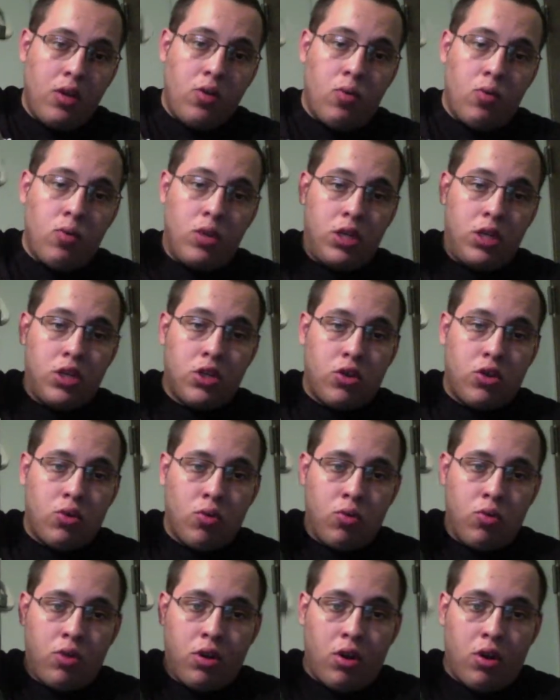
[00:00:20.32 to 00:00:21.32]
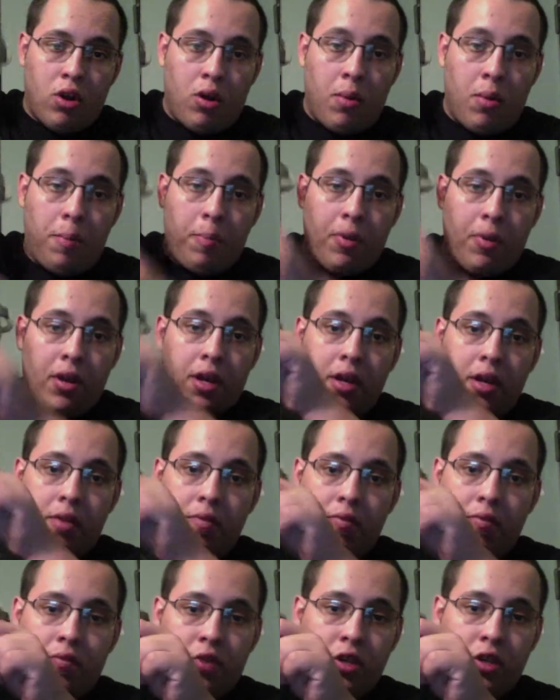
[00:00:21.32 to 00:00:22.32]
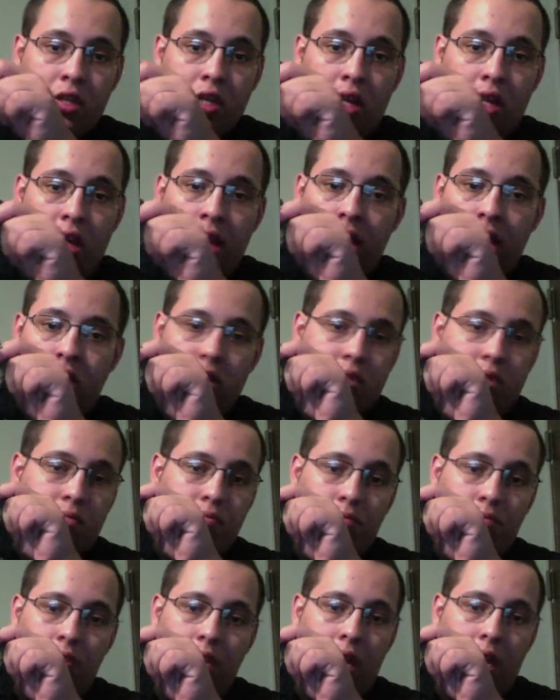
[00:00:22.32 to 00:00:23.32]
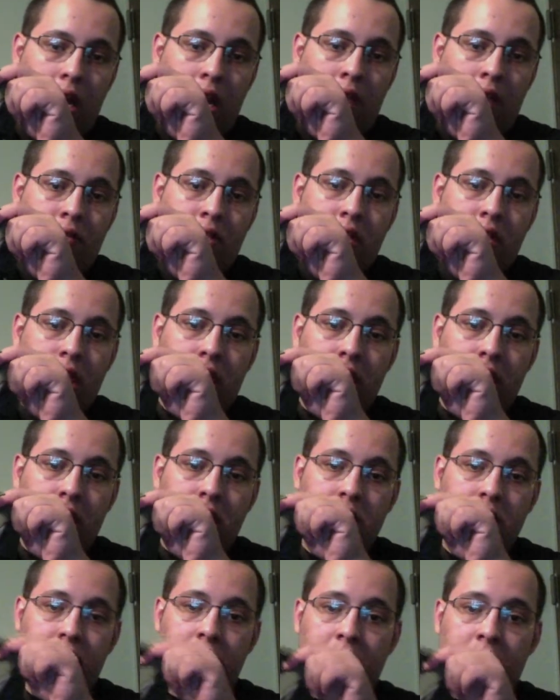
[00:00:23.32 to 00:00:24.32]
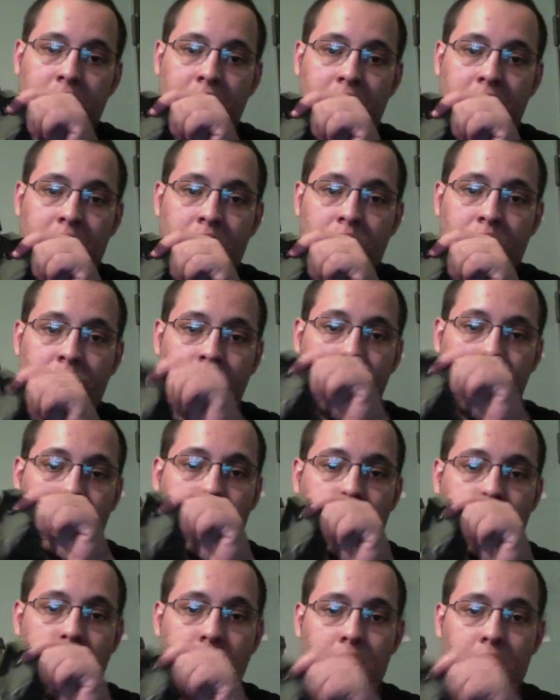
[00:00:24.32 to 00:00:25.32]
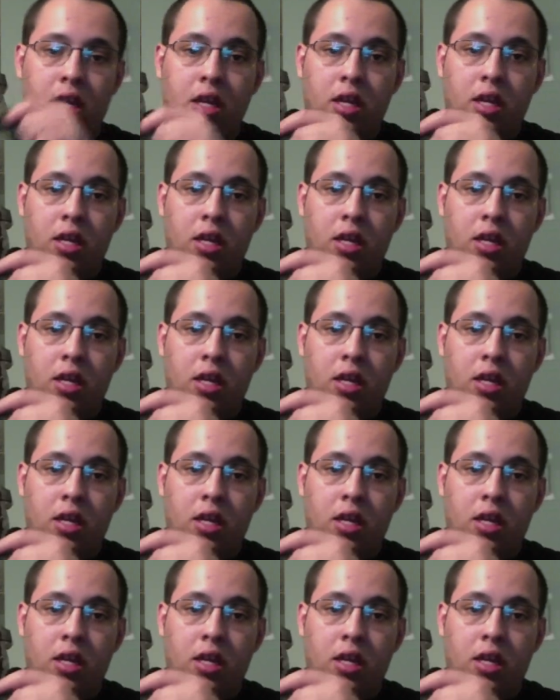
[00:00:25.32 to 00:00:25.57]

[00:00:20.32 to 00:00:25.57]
which is cool and all, but first glance, obviously I could tell they're not going to work already.